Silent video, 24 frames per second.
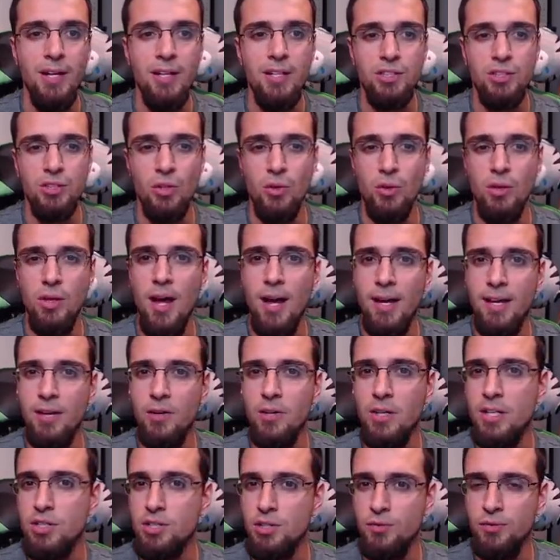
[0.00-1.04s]
So
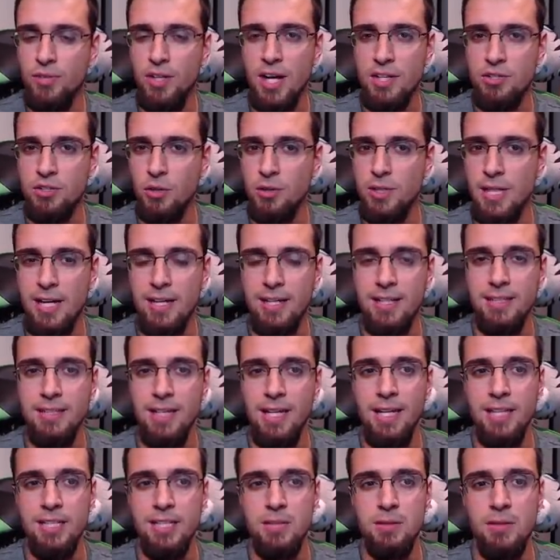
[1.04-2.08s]
lockout issue, if you guys know what that is,
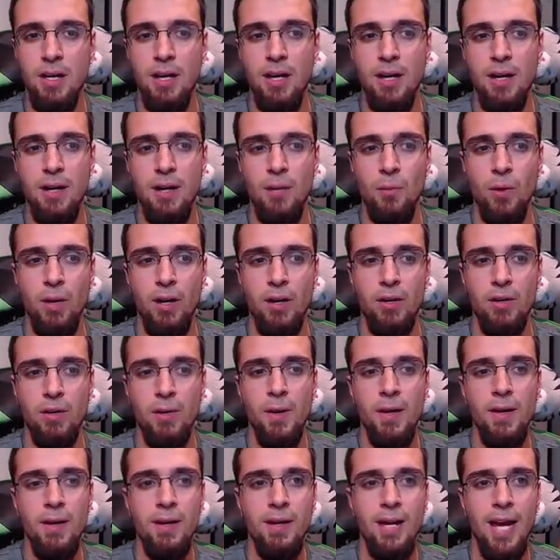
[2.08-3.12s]
it's uh, where
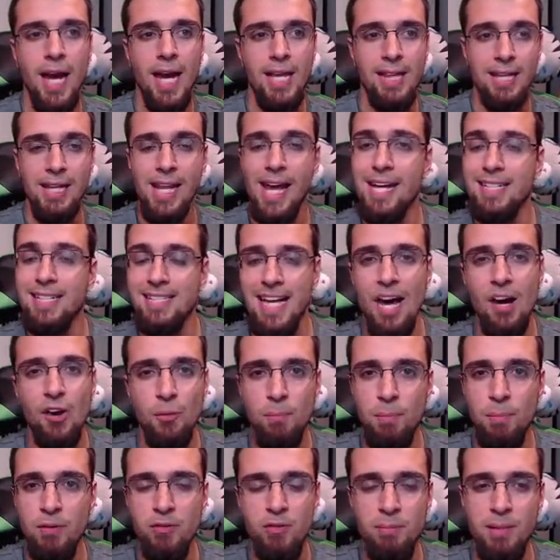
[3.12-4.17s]
at the last
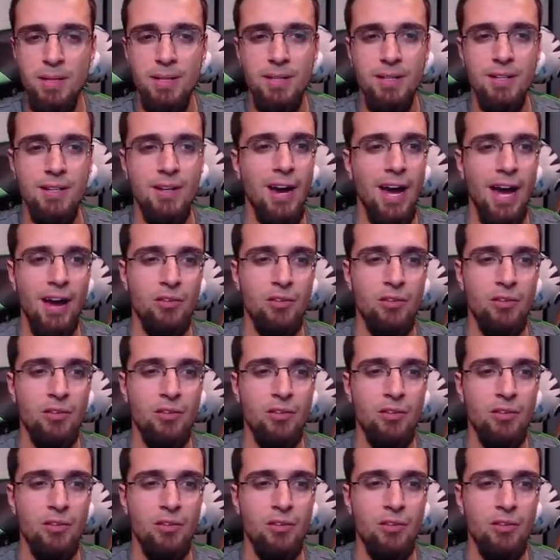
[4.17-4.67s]
hour PvP,